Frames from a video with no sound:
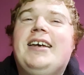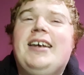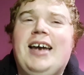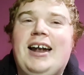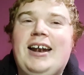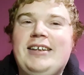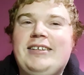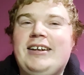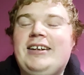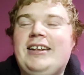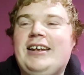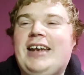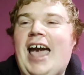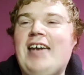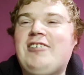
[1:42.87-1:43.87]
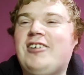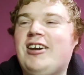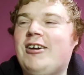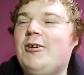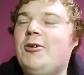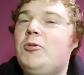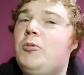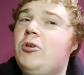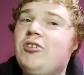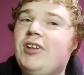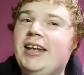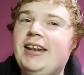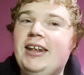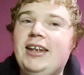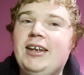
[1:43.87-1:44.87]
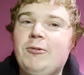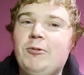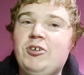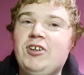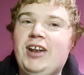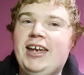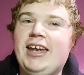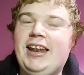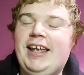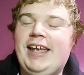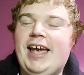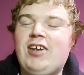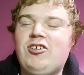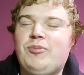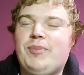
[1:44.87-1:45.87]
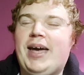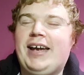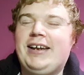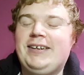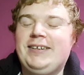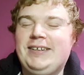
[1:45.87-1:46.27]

and I said to the cashier, would you like any cash back?